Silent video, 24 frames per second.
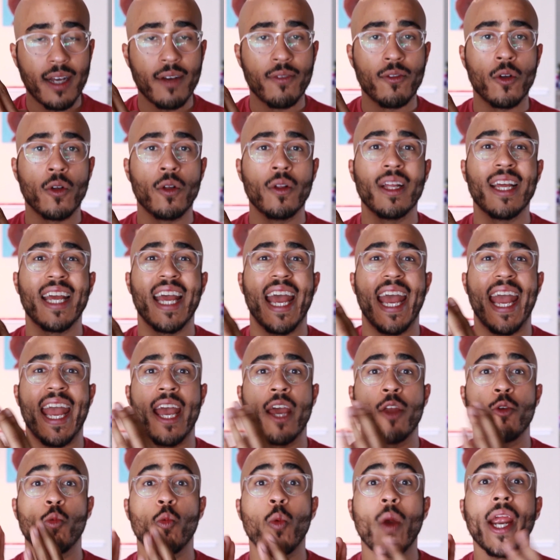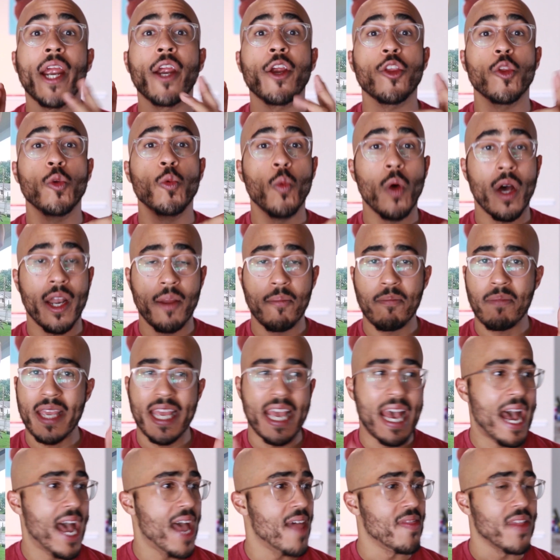level and where you want to
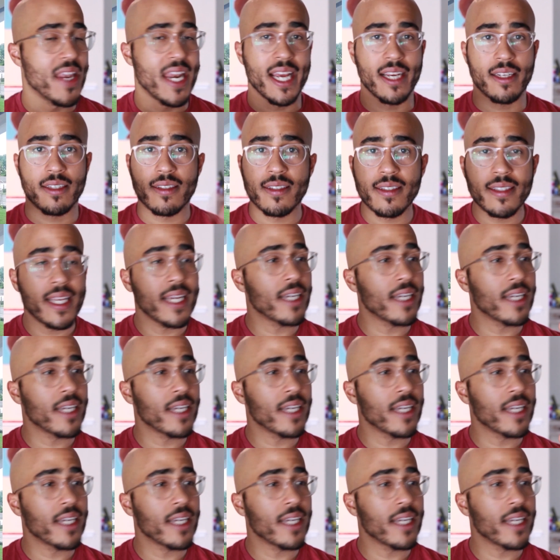be at in the next